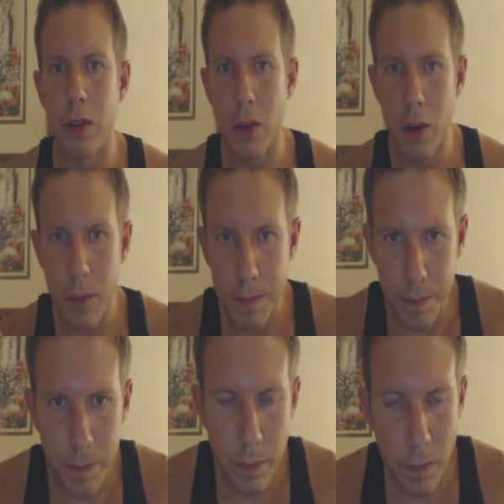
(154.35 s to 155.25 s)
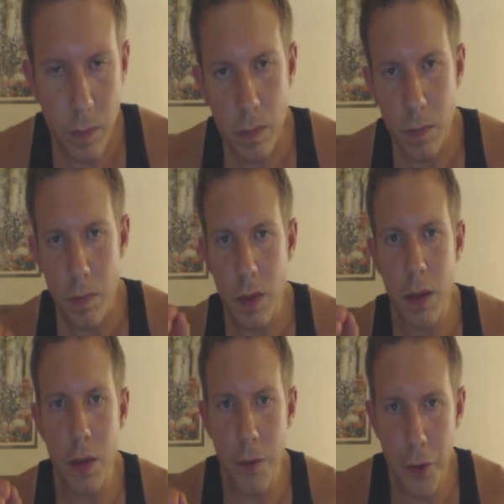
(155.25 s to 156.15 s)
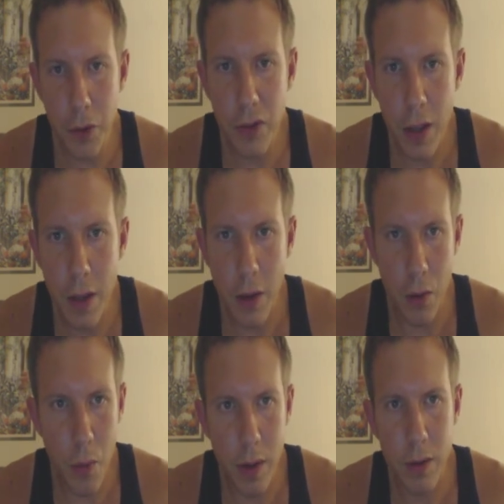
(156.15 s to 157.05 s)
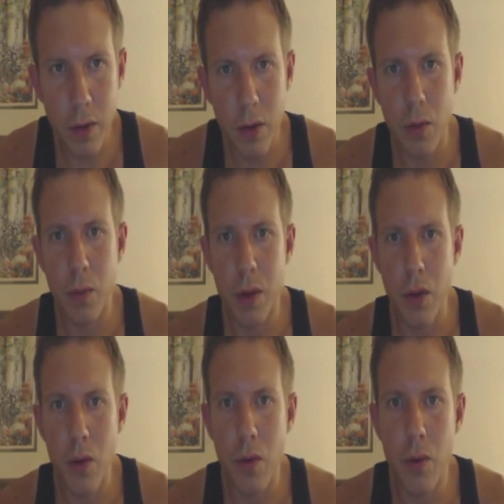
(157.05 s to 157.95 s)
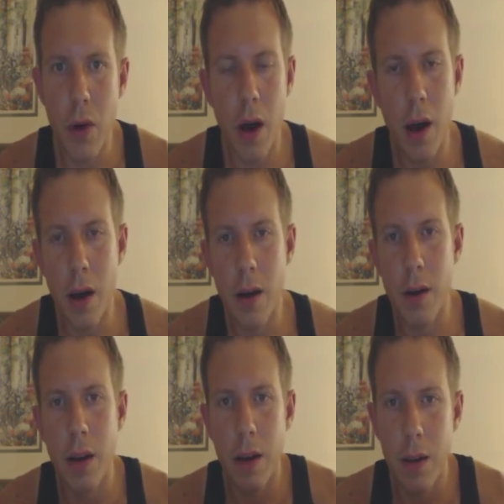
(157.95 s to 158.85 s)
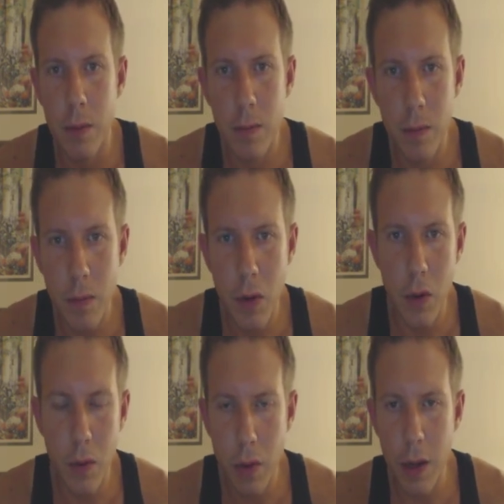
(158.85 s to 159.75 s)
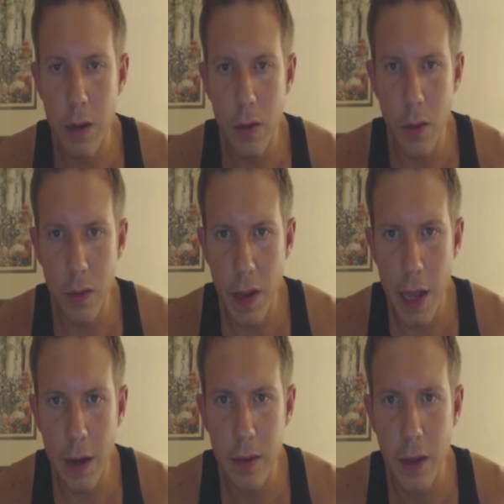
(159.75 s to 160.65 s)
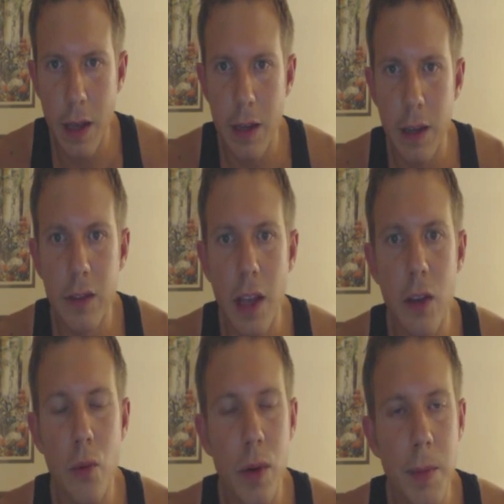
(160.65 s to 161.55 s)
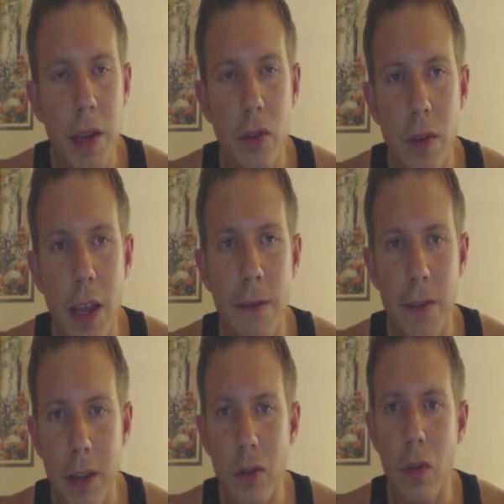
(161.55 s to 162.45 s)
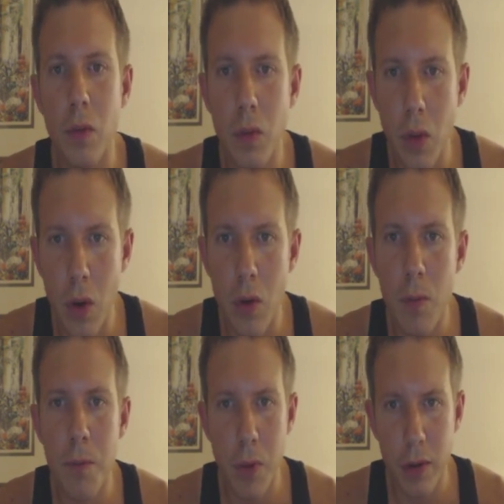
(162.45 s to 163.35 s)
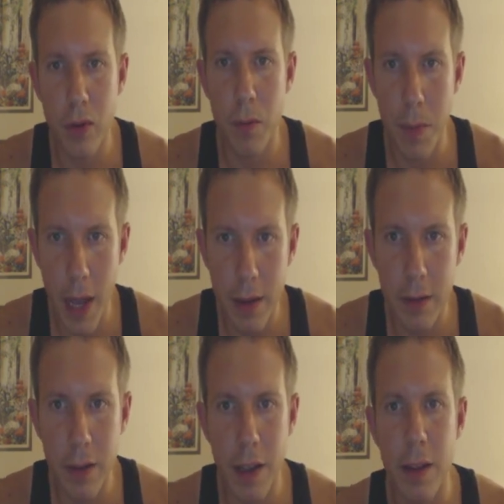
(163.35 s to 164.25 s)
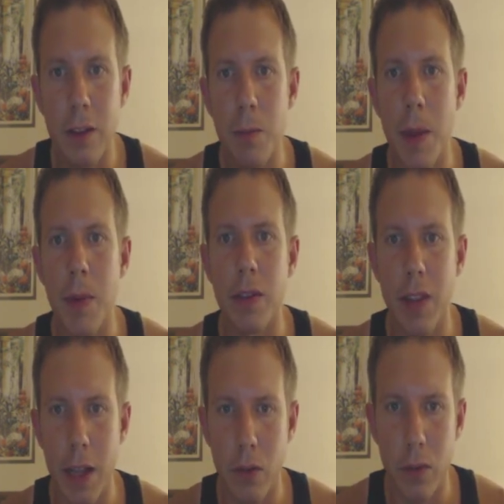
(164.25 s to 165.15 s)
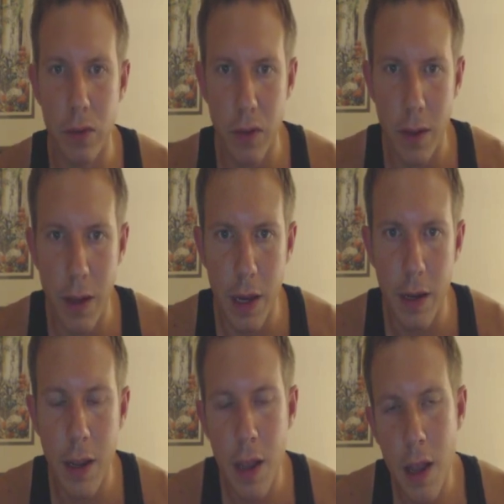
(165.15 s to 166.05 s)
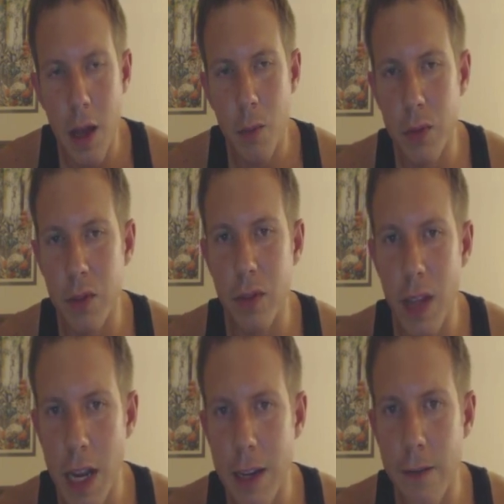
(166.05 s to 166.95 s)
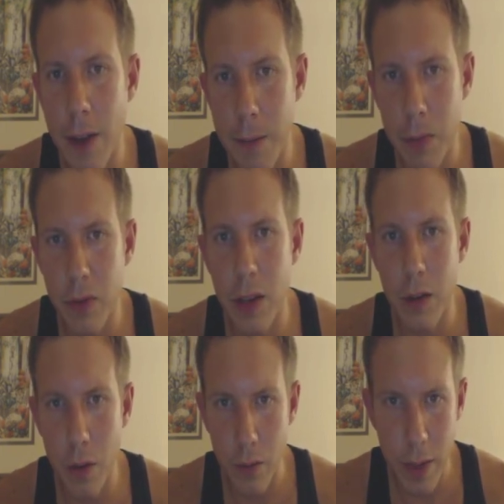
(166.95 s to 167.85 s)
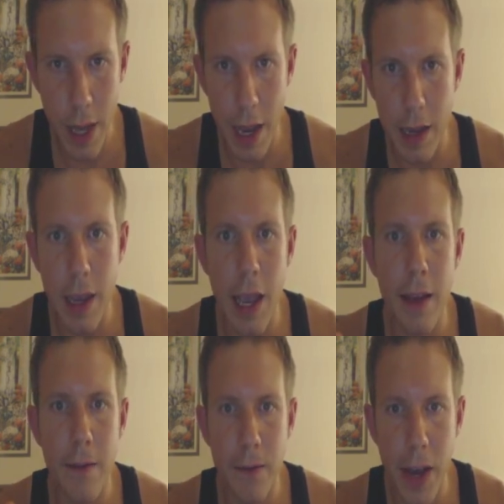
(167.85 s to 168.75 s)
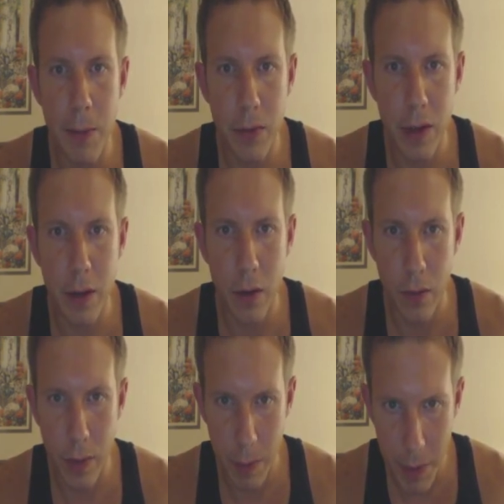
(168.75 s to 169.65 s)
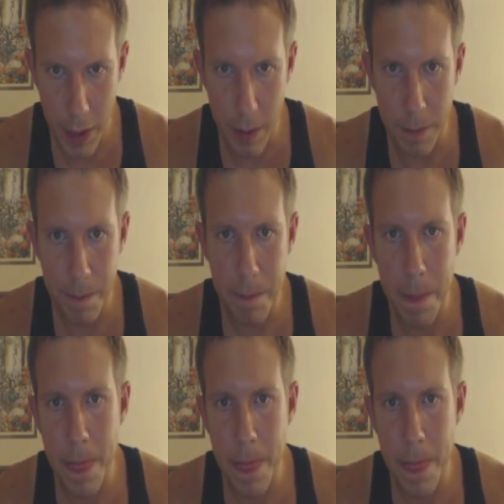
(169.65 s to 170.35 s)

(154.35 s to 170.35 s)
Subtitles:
So the first thing that you want to do when you are looking into a tanning salon is that you want to make sure they feature low pressure beds, and this mimics natural sunlight, which is 95% UVA and 5% UVB.